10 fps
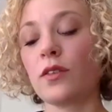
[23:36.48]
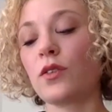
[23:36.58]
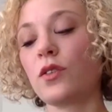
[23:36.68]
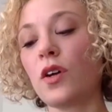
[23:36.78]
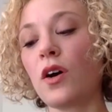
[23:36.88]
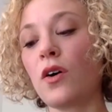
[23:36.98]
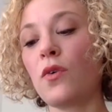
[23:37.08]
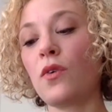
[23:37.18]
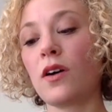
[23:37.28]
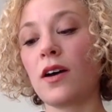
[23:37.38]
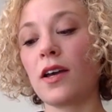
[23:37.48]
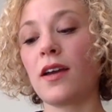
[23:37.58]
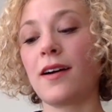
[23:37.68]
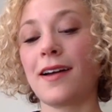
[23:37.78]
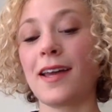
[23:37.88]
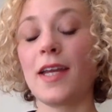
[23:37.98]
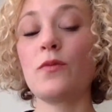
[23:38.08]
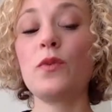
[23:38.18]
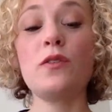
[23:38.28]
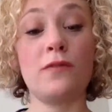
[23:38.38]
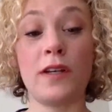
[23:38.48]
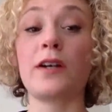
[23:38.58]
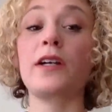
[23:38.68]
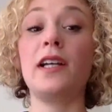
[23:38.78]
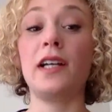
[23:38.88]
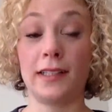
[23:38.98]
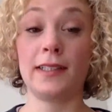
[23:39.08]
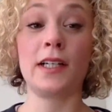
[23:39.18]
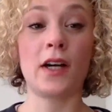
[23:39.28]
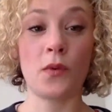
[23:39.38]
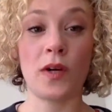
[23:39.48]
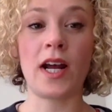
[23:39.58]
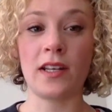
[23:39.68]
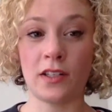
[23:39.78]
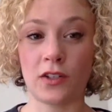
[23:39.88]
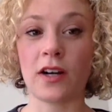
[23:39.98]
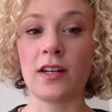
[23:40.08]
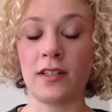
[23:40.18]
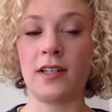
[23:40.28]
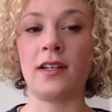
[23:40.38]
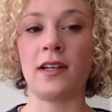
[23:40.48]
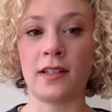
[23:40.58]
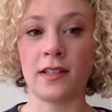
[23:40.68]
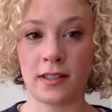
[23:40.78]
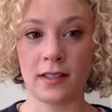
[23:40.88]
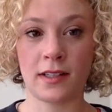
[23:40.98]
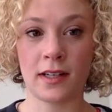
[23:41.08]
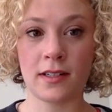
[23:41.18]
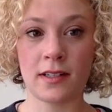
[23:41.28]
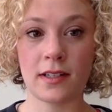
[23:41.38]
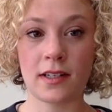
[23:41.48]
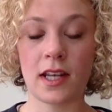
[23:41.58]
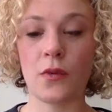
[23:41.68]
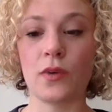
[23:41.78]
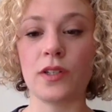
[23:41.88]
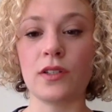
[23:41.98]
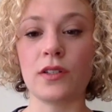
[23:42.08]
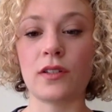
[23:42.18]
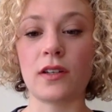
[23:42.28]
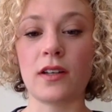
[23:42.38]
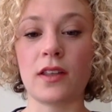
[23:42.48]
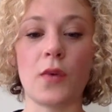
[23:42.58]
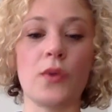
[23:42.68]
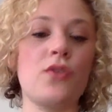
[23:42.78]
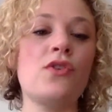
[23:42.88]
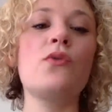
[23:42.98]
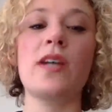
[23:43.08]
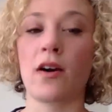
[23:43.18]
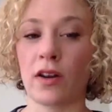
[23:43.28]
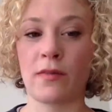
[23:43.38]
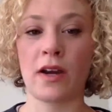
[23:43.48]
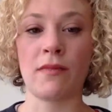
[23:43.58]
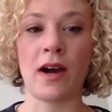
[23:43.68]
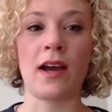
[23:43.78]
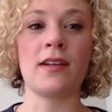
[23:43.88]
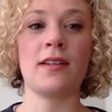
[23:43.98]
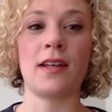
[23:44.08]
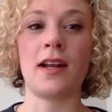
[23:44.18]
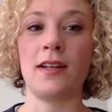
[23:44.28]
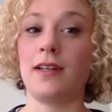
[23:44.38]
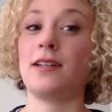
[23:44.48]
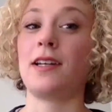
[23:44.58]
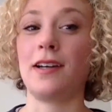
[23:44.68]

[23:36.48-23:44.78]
So it was very clear when I started needing an assistant. There was no doubt in my mind that I needed